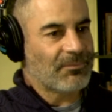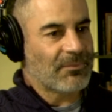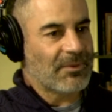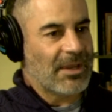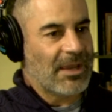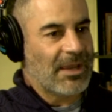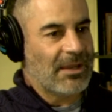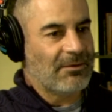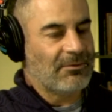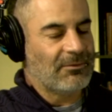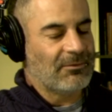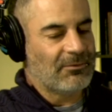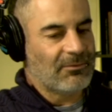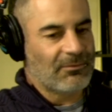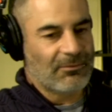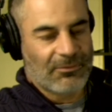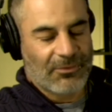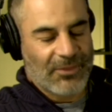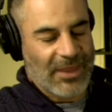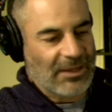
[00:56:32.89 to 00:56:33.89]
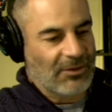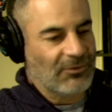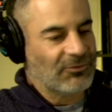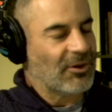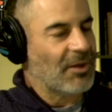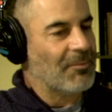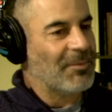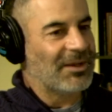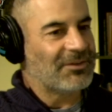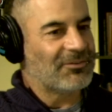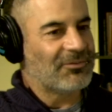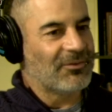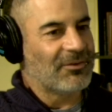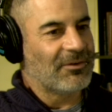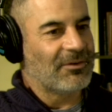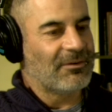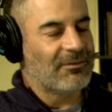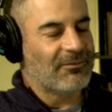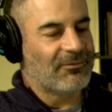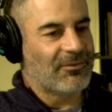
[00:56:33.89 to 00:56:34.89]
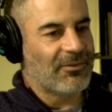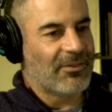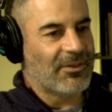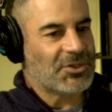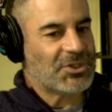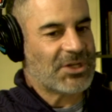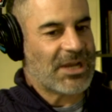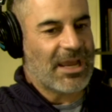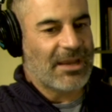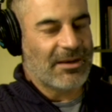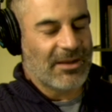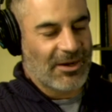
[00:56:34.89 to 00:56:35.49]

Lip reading: And thank you so much for the chat.